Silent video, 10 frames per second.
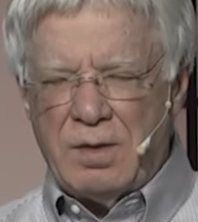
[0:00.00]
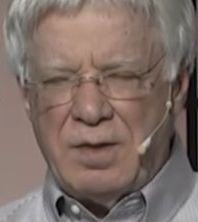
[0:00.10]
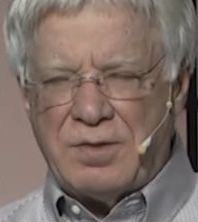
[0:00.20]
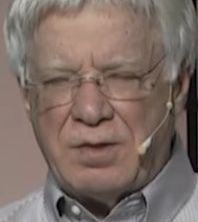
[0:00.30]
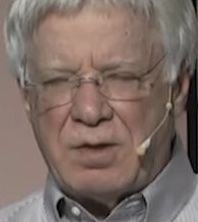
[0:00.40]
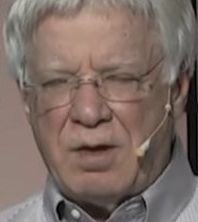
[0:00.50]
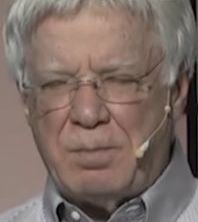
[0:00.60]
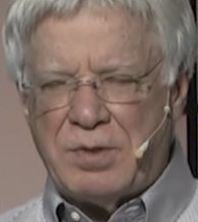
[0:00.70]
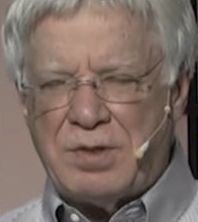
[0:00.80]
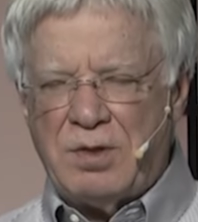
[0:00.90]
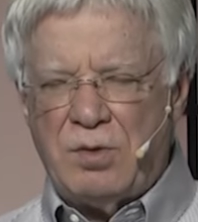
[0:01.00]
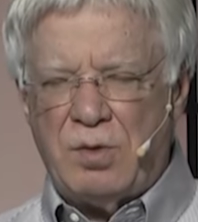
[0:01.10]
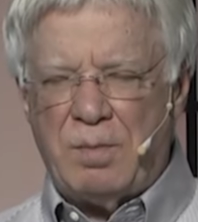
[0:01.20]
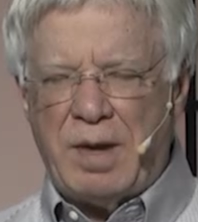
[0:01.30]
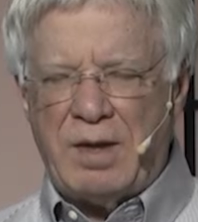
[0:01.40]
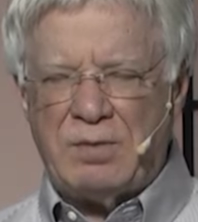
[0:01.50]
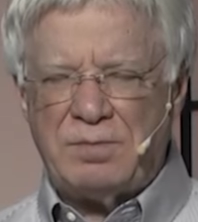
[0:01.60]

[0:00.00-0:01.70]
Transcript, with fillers: He's encompassing you about.